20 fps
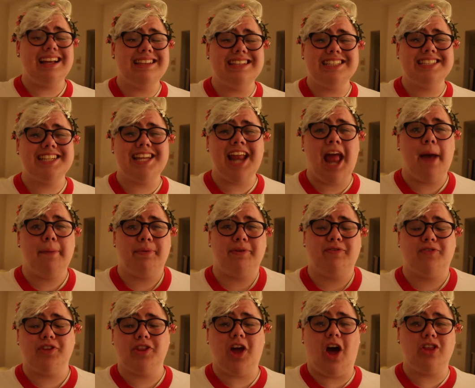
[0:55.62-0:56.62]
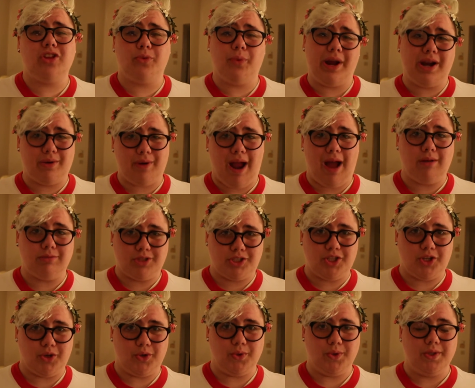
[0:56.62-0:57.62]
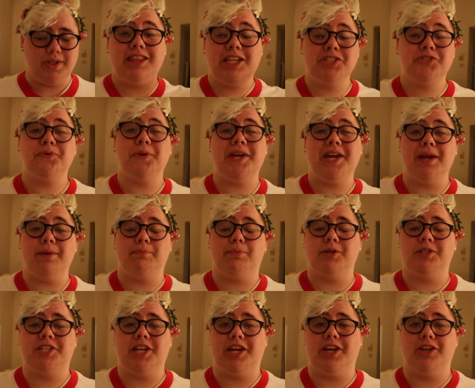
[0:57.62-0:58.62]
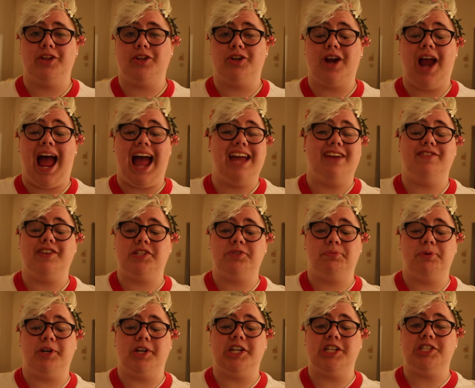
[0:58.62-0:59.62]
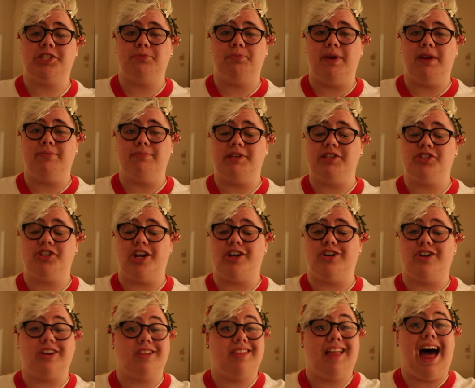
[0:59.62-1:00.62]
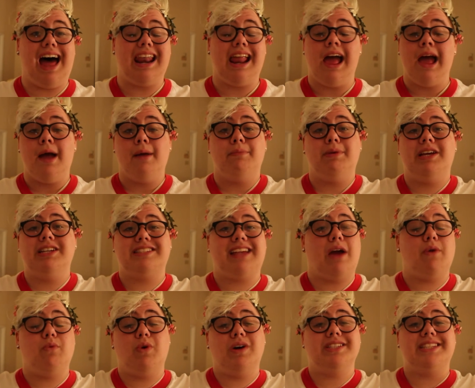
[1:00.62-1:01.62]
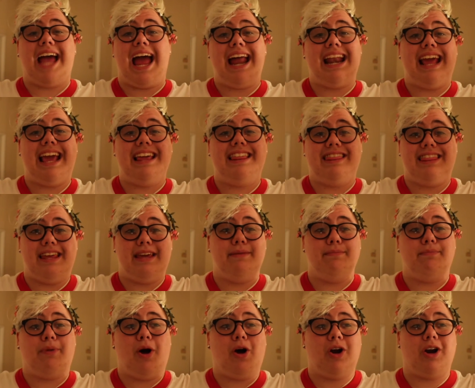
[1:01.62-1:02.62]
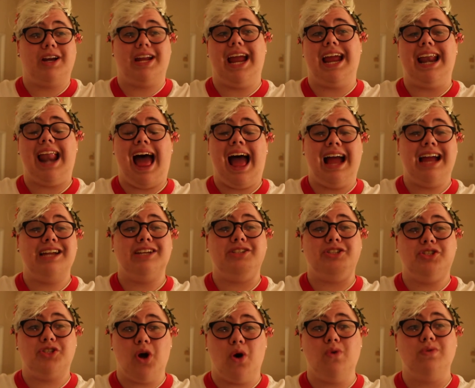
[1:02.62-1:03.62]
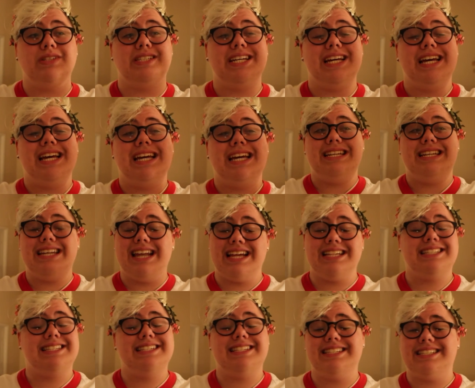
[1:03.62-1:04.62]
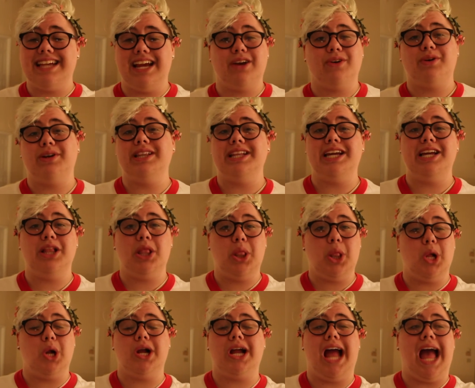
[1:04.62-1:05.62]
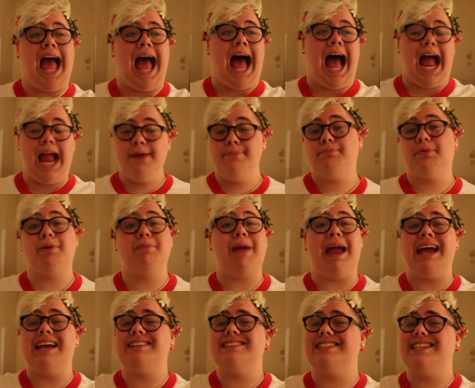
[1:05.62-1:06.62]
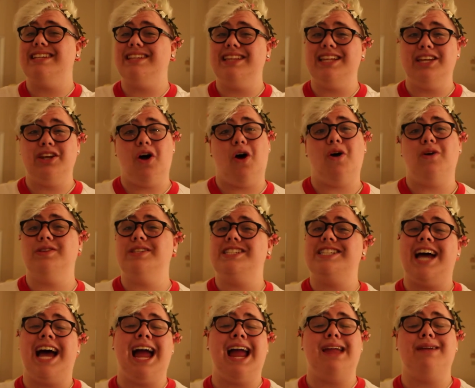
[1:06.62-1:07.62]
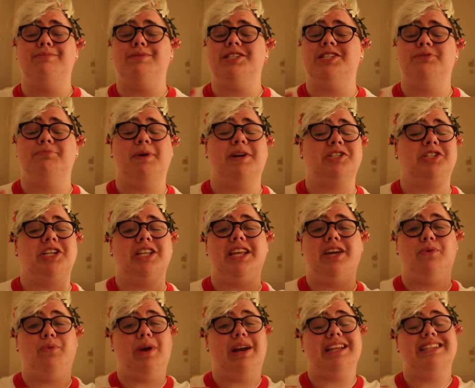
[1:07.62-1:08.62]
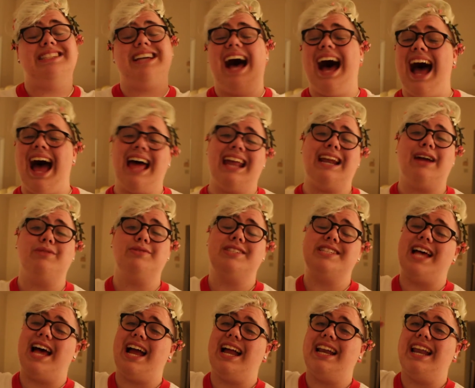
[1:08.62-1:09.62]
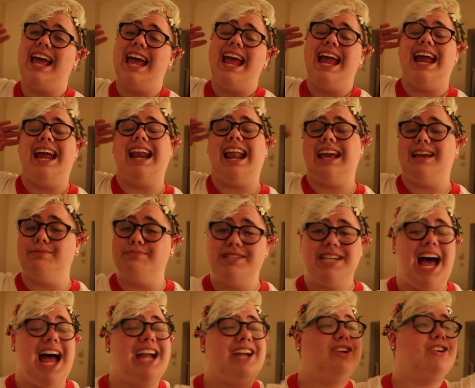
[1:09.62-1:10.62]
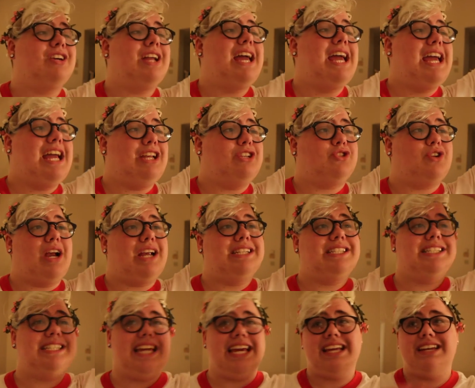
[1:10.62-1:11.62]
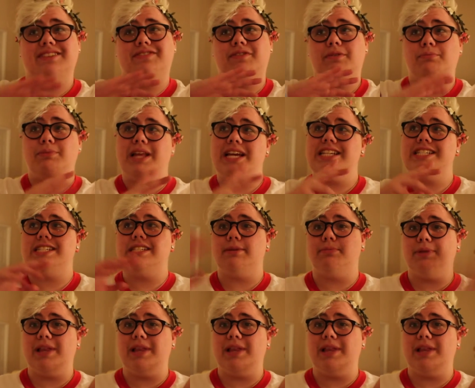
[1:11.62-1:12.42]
And this can happen for the other way around too. This week in particular, I have experienced being misgendered a lot because I was at a theme park and I don't necessarily look hyper masculine masculine all the time, especially when it's hot outside and I am tired and trying to get from place to